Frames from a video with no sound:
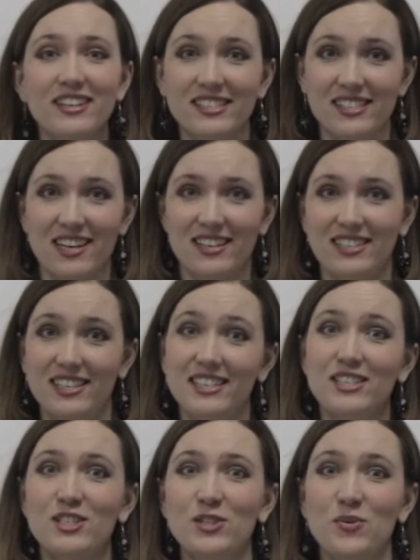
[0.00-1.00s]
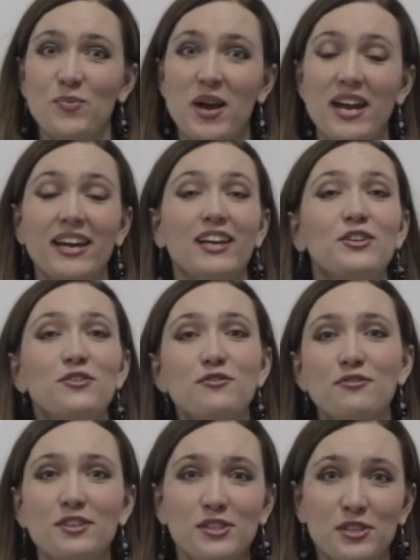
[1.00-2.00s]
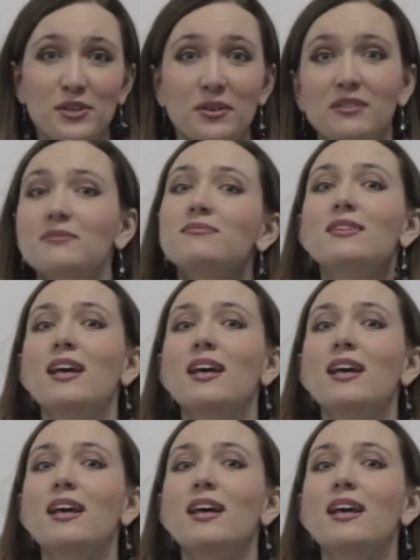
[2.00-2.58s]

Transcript: excited to make a new video